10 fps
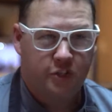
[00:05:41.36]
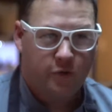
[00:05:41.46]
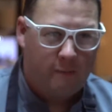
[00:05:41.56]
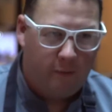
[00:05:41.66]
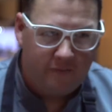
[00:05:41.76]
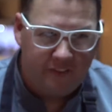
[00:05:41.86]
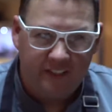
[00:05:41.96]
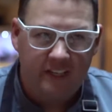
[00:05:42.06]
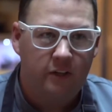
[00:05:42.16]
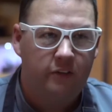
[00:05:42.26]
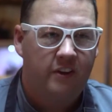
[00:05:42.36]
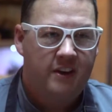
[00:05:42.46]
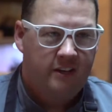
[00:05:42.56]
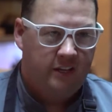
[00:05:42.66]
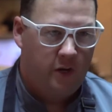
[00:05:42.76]
you scrape off the gills.
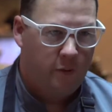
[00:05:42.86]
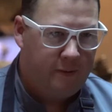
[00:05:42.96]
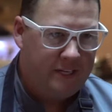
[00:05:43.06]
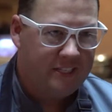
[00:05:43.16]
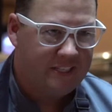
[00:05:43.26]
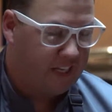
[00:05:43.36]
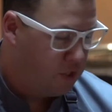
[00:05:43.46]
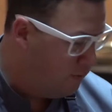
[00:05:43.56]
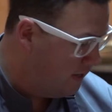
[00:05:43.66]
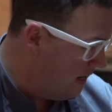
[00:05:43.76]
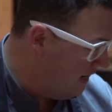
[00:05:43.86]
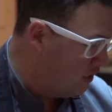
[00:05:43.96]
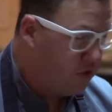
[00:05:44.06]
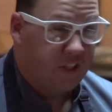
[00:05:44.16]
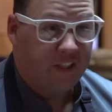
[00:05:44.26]
Pieces that you would
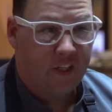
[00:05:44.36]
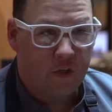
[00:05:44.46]
not usually